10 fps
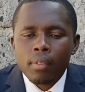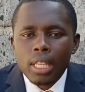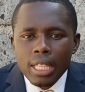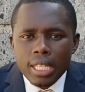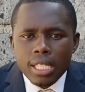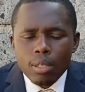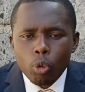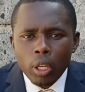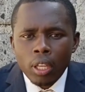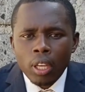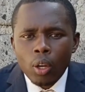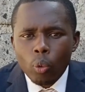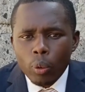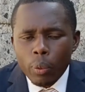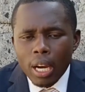In the same way,
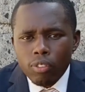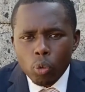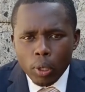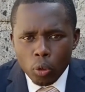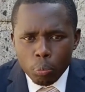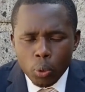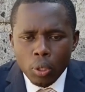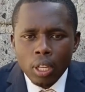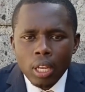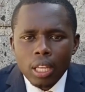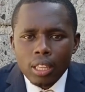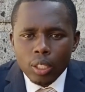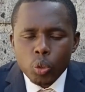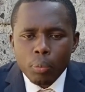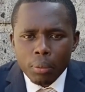when we have a woman on board,
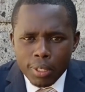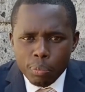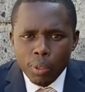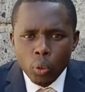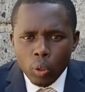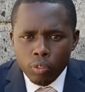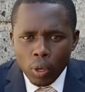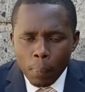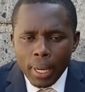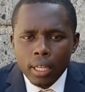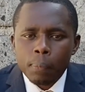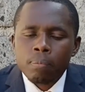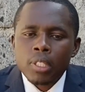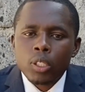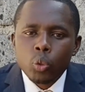that woman must be looking for a man.
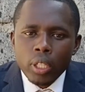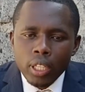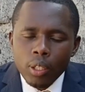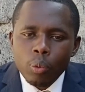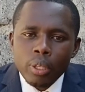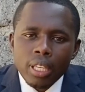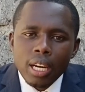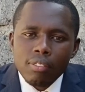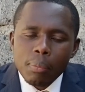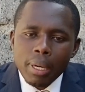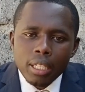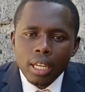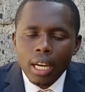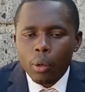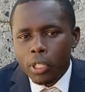Today we have a man.
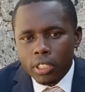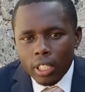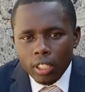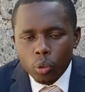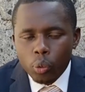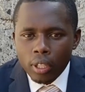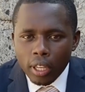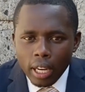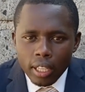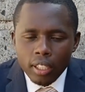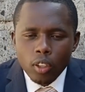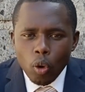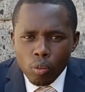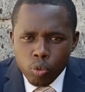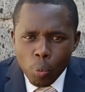I will tell you the kind
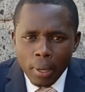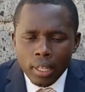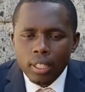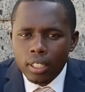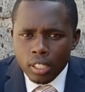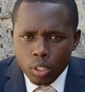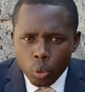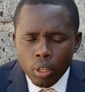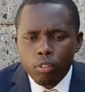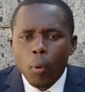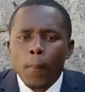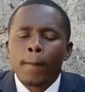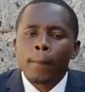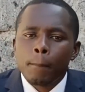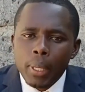of woman he is looking for.
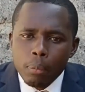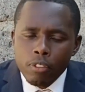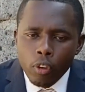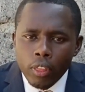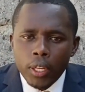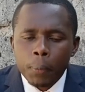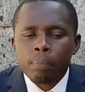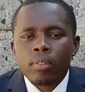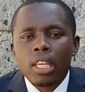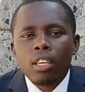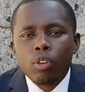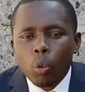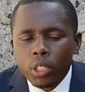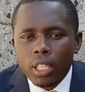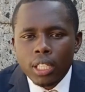But before then, if you're
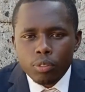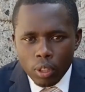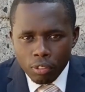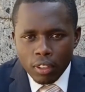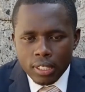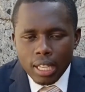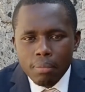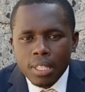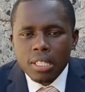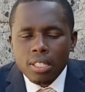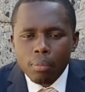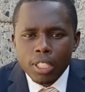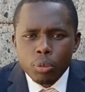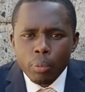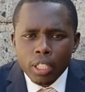watching us for the first time, this is the
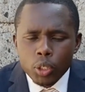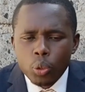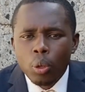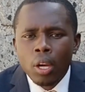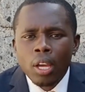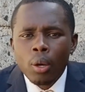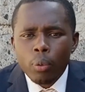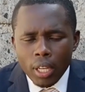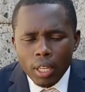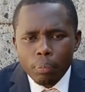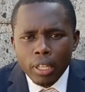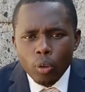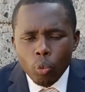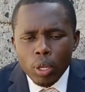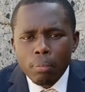Matchmaker show. We help men and
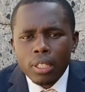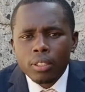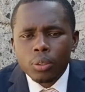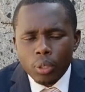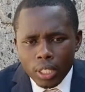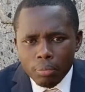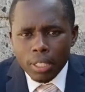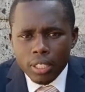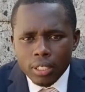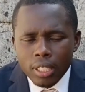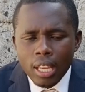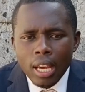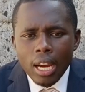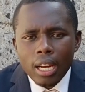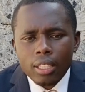women to get matches,
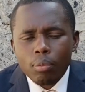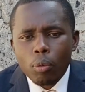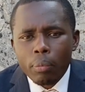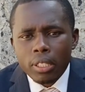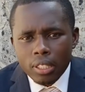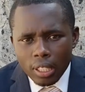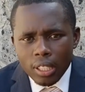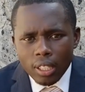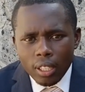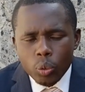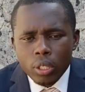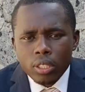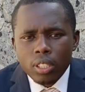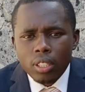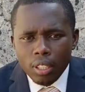and the moment they get the right
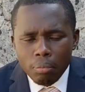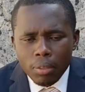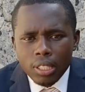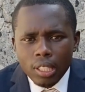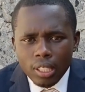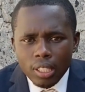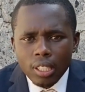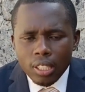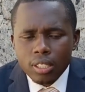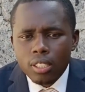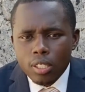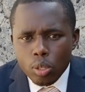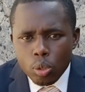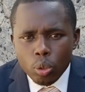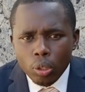ones, they meet their destinies.
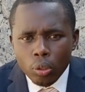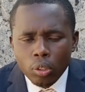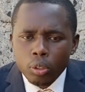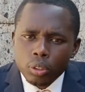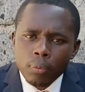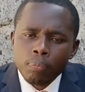So you're not lost.